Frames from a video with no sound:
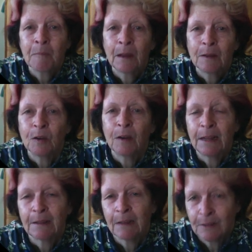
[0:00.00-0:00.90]
So
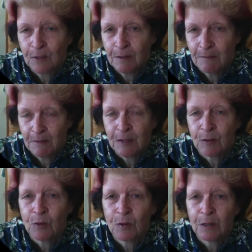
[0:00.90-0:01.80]
as I said
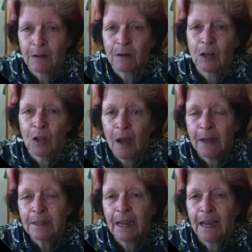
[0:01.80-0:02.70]
earlier, I
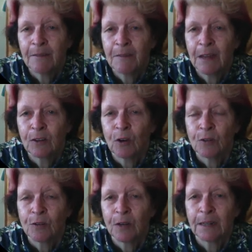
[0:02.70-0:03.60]
like to have that
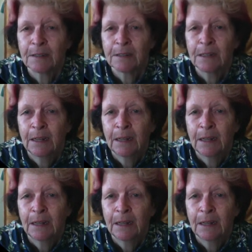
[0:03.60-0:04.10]
contrast